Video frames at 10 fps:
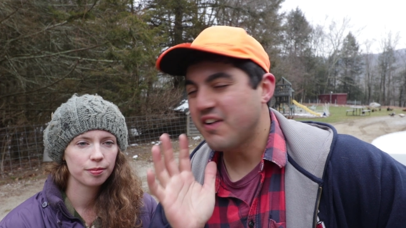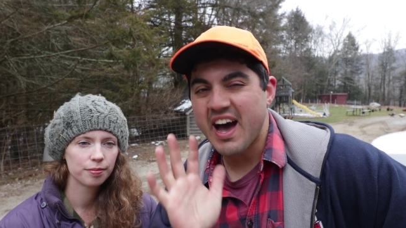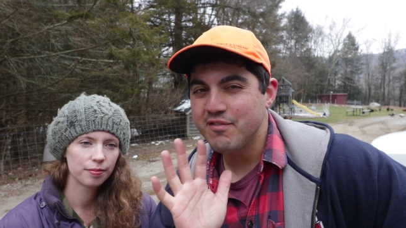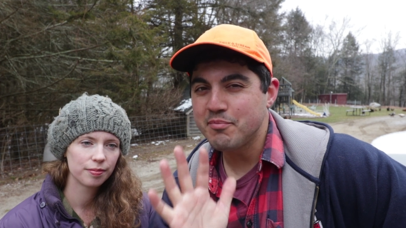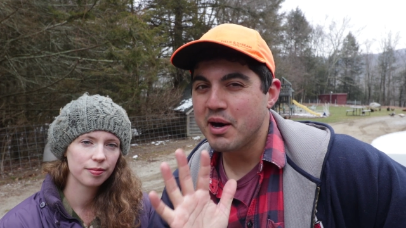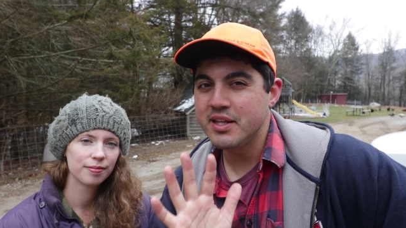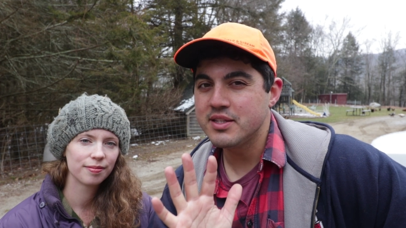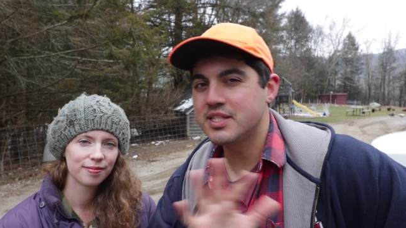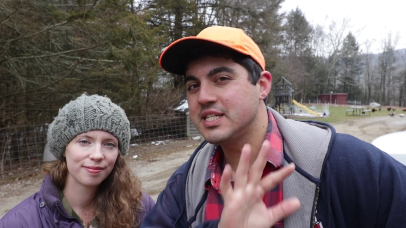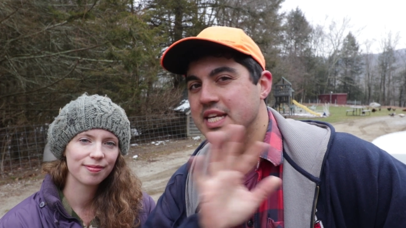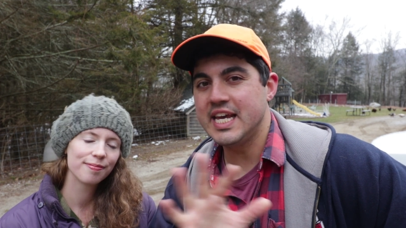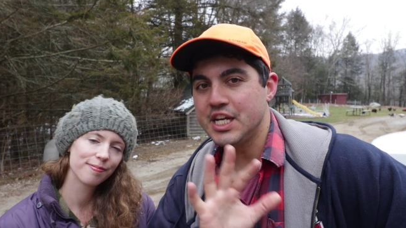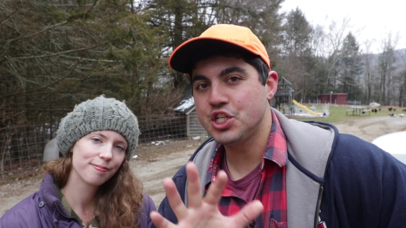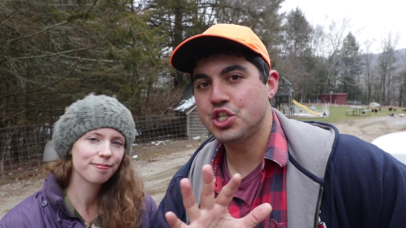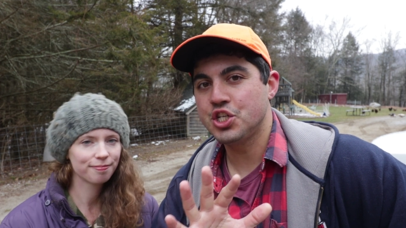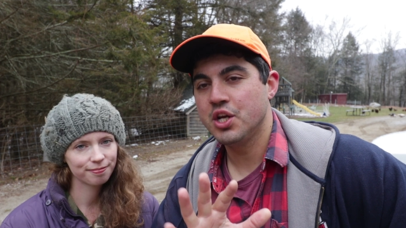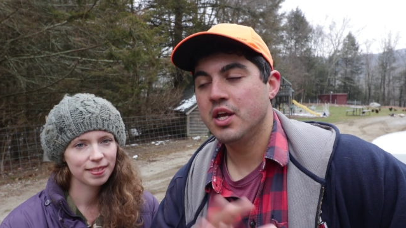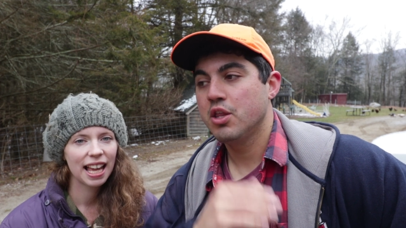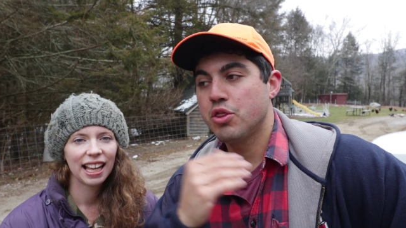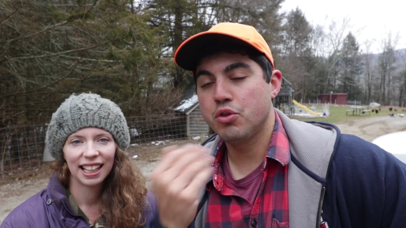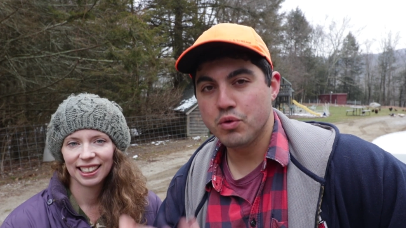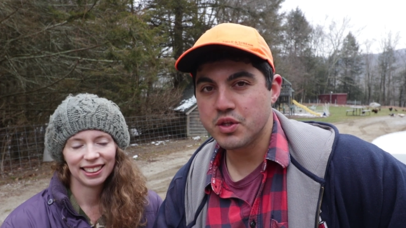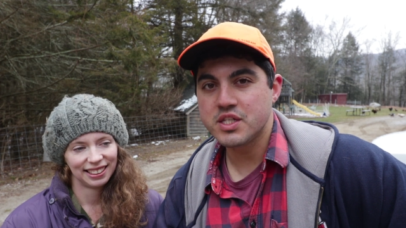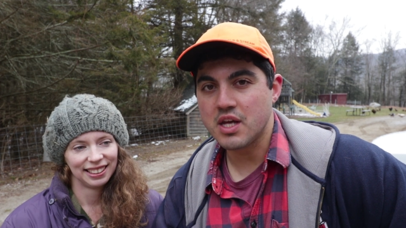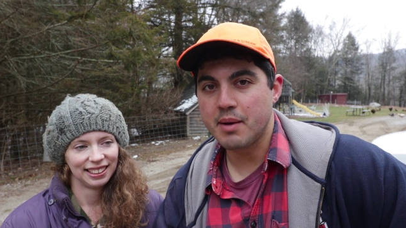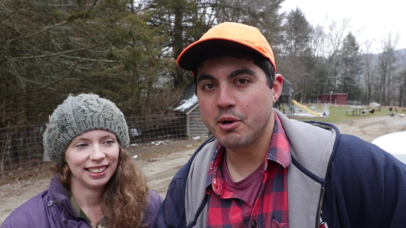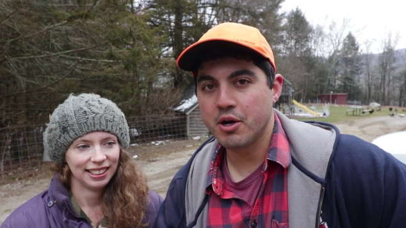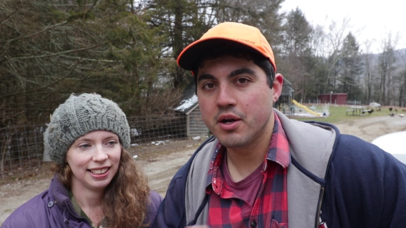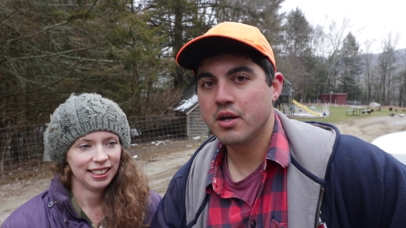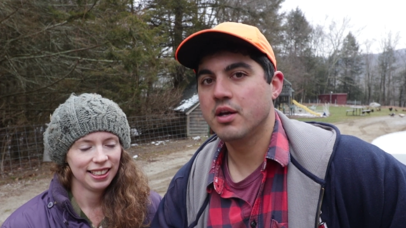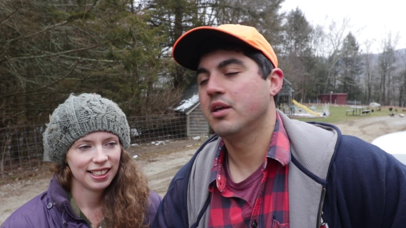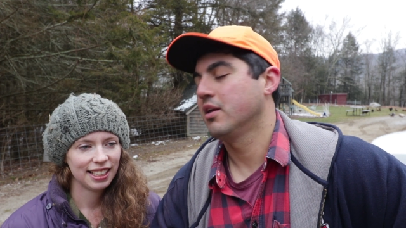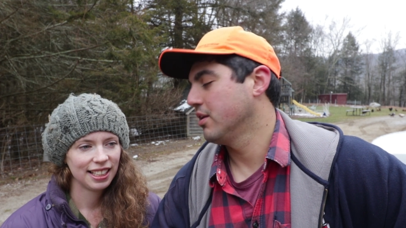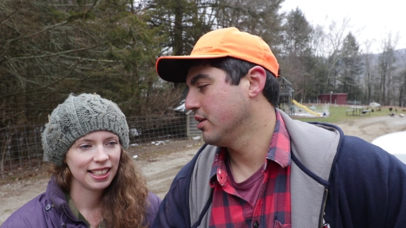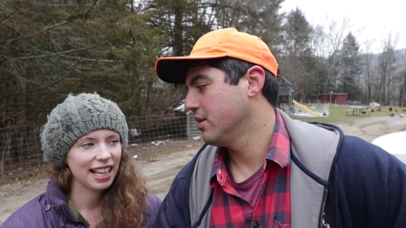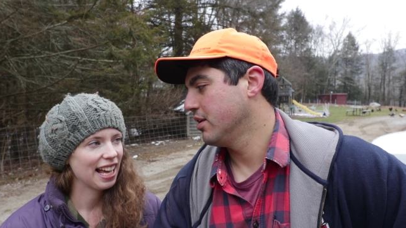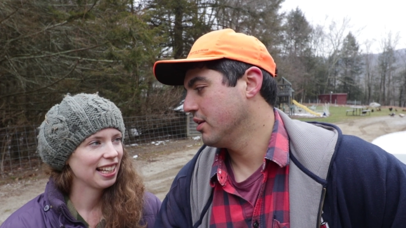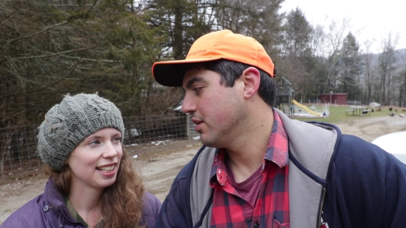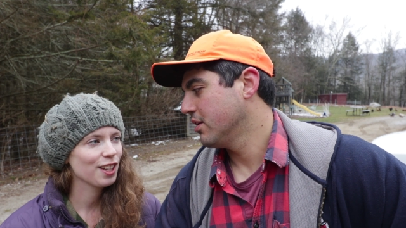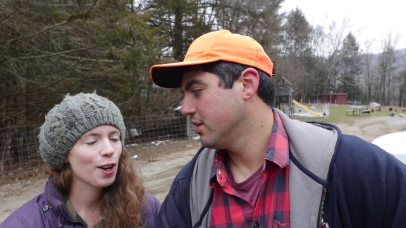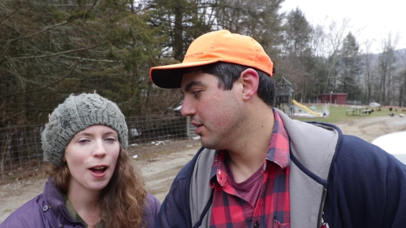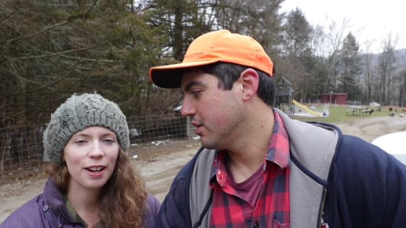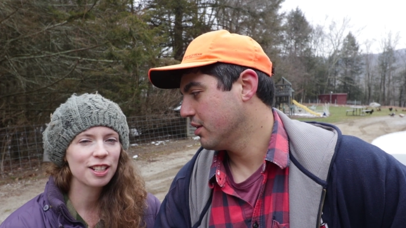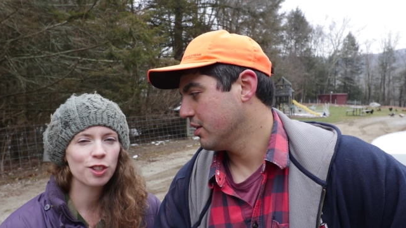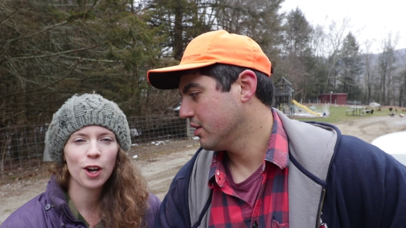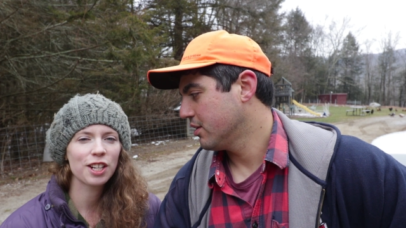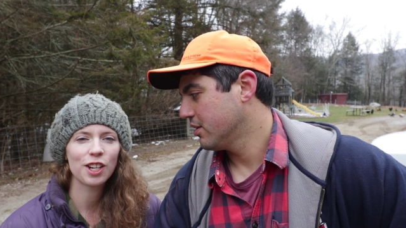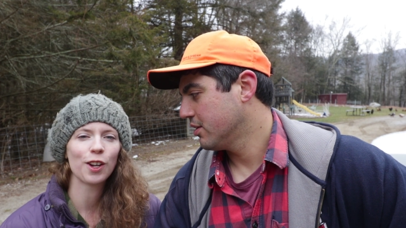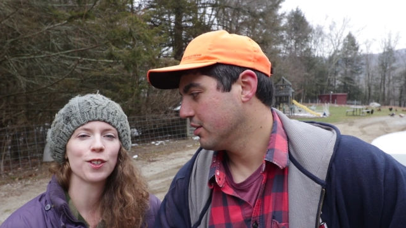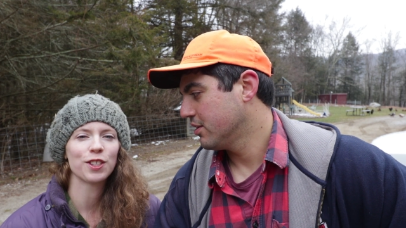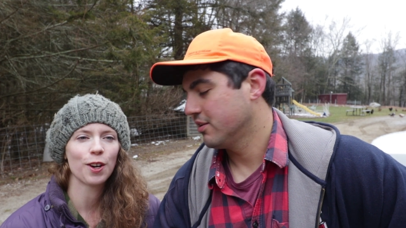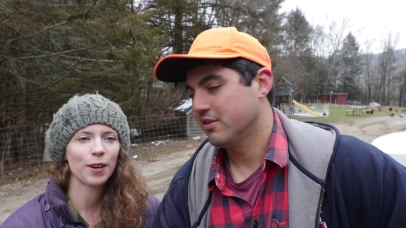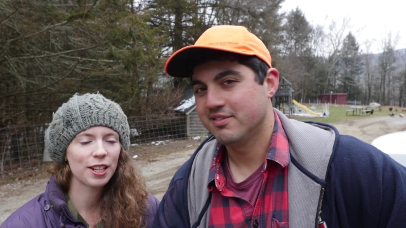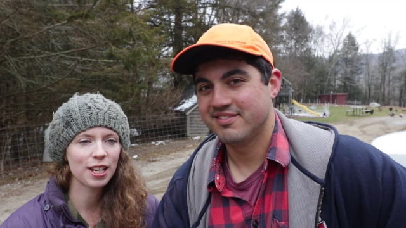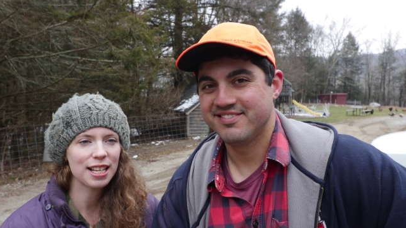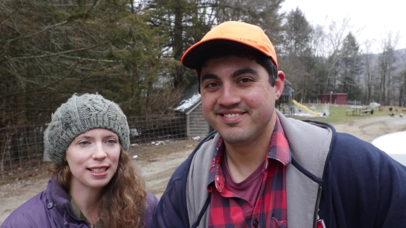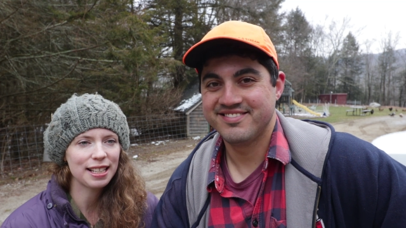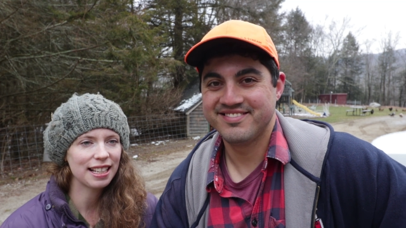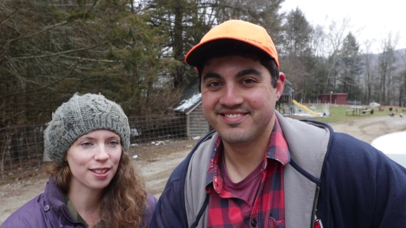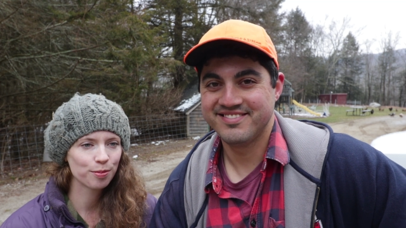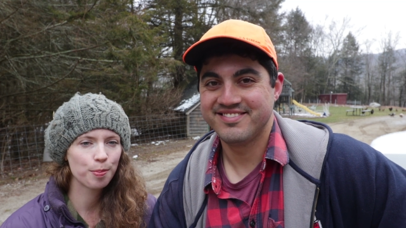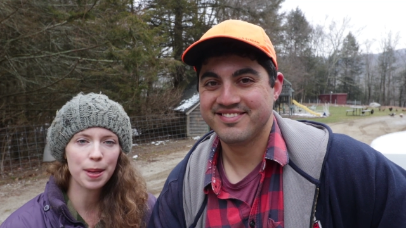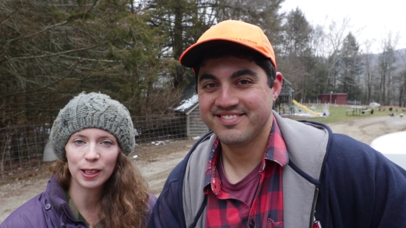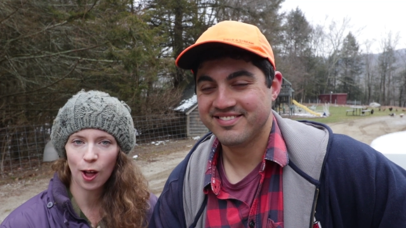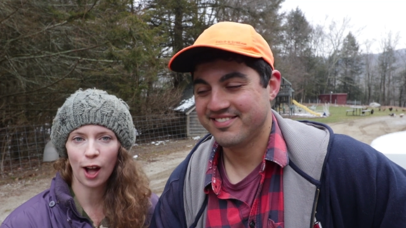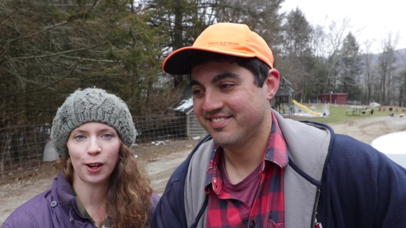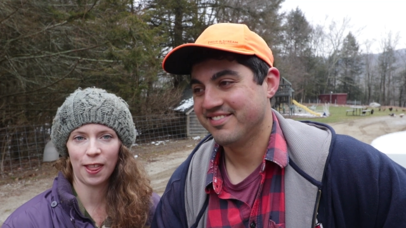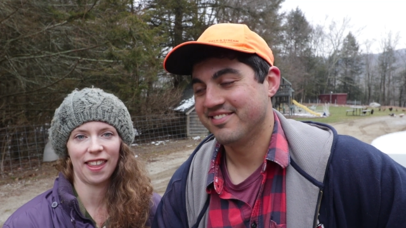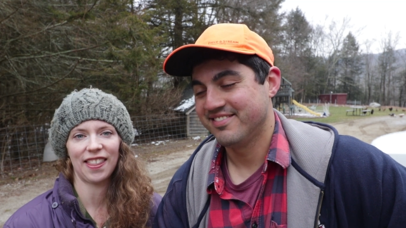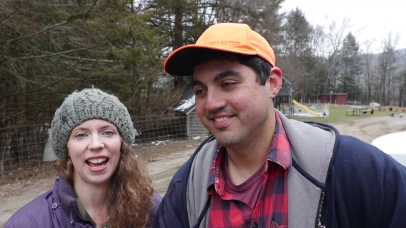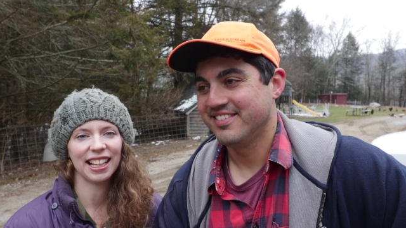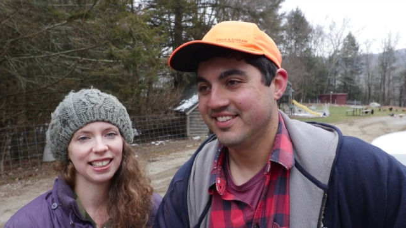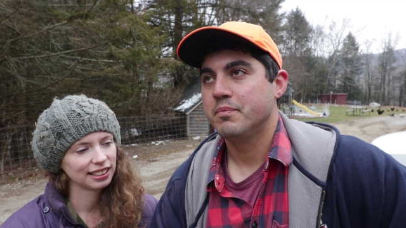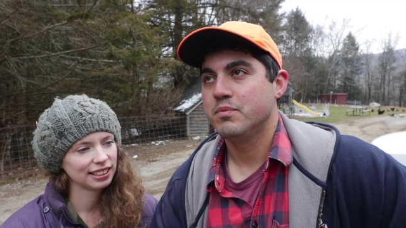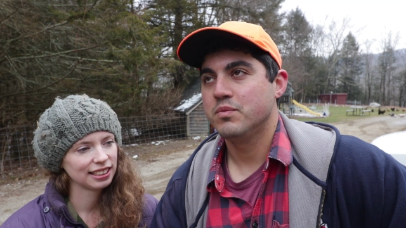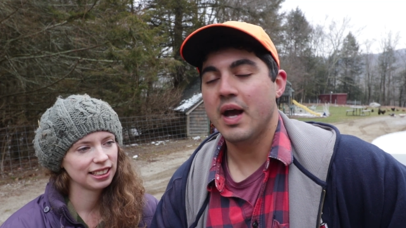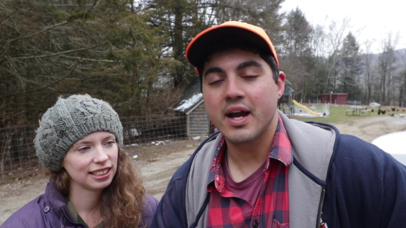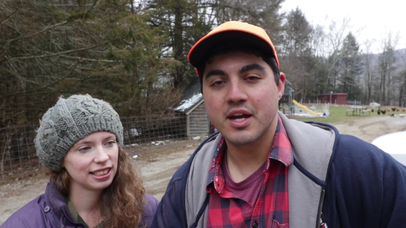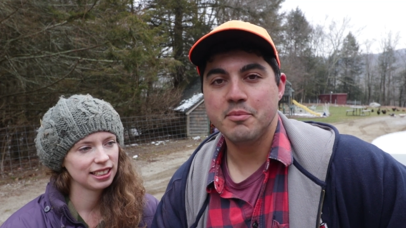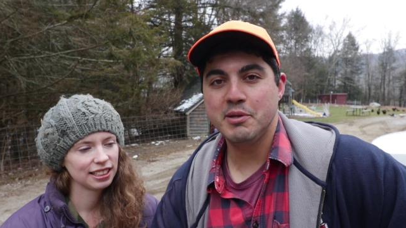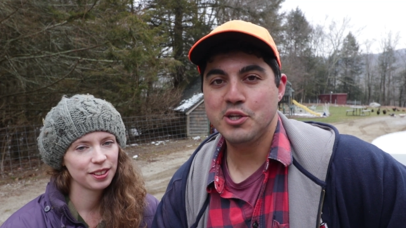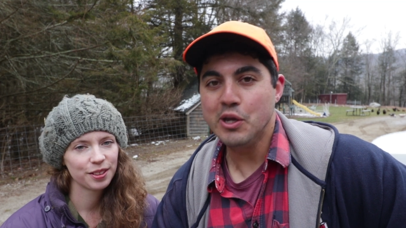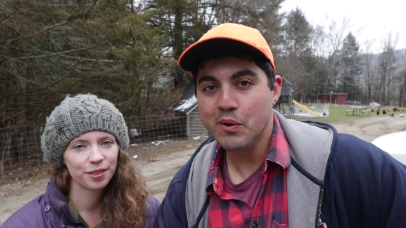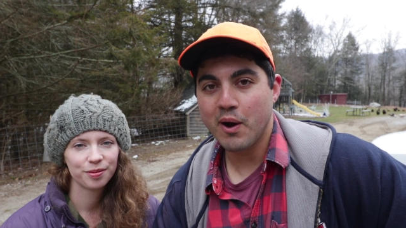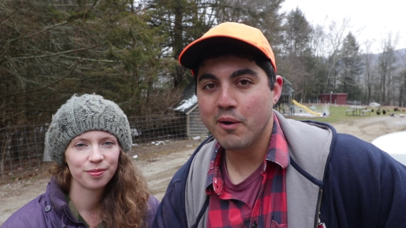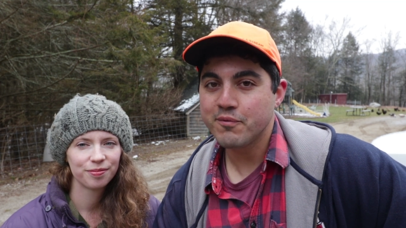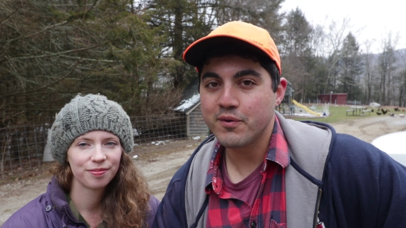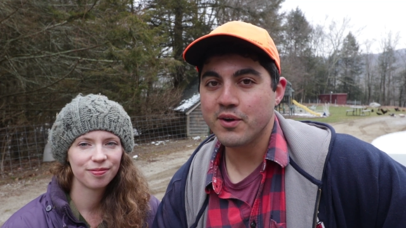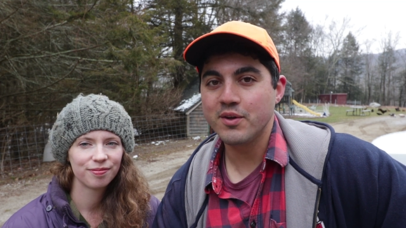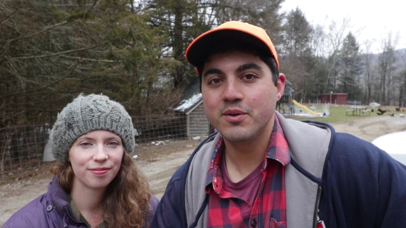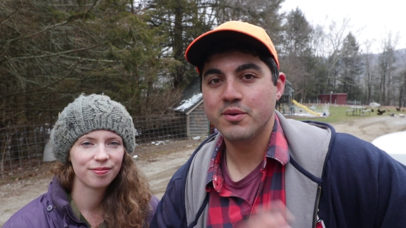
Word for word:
Speaker 1: 5 months-ish through the summer.
Speaker 2: Yeah, you know how construction goes though. It could easily be longer than that.
Speaker 1: Not going to be too hopeful